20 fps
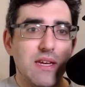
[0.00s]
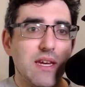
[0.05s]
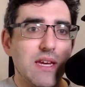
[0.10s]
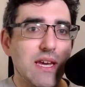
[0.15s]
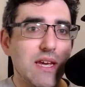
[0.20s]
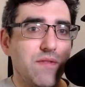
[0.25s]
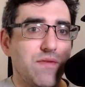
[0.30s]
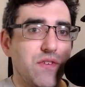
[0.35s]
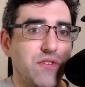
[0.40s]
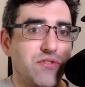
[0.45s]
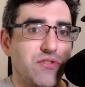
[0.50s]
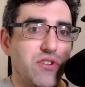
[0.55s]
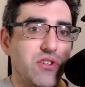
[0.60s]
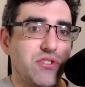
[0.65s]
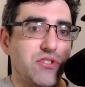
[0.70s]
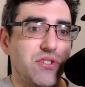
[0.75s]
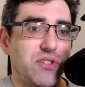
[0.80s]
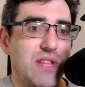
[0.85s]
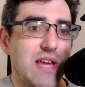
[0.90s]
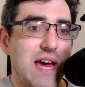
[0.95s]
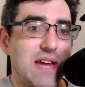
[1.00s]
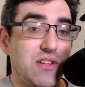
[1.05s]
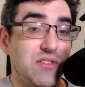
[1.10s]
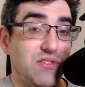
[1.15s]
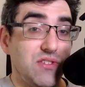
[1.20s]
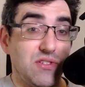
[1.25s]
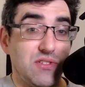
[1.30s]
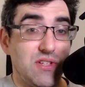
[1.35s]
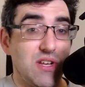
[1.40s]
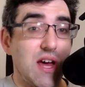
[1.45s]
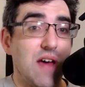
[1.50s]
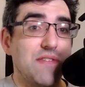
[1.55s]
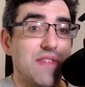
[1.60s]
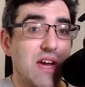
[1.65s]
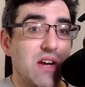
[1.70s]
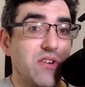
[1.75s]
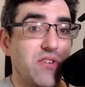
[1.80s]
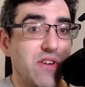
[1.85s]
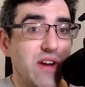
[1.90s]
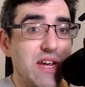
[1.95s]
infrastructure that is just not
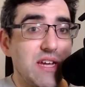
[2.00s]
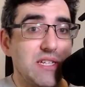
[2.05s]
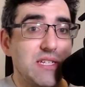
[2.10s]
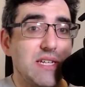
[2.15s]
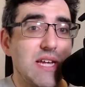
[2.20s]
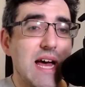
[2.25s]
that great.